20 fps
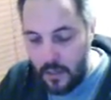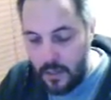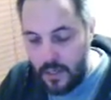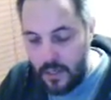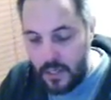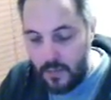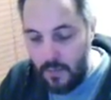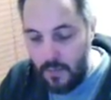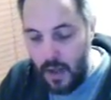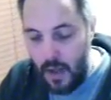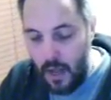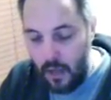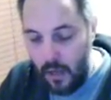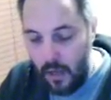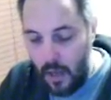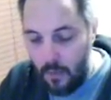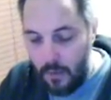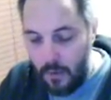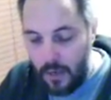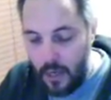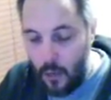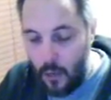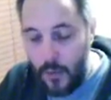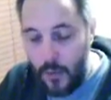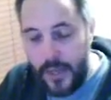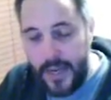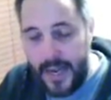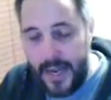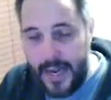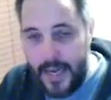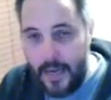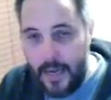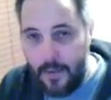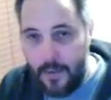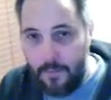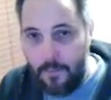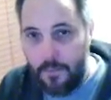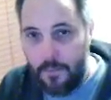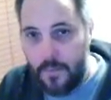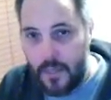Smell, I'm going to go with an 8.
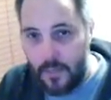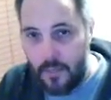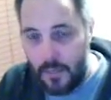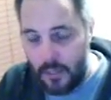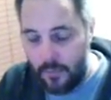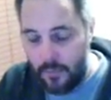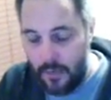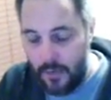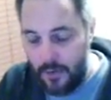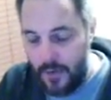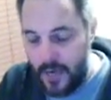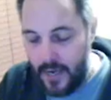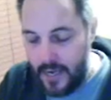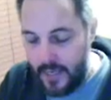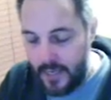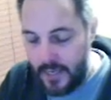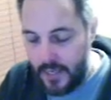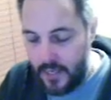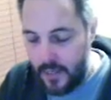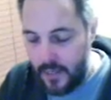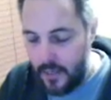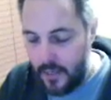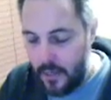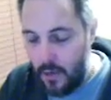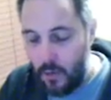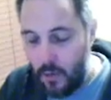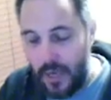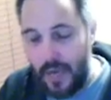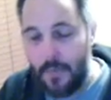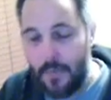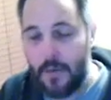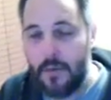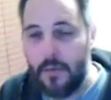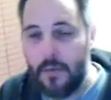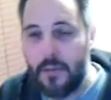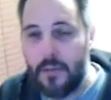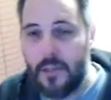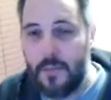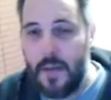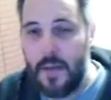Smells very nice. No
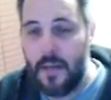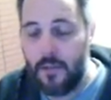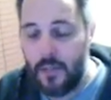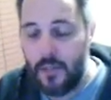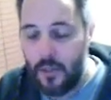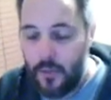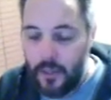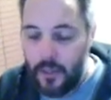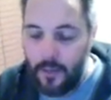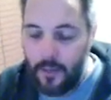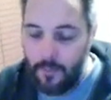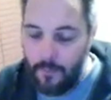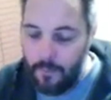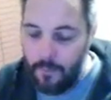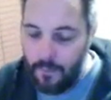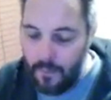chemical smell to it.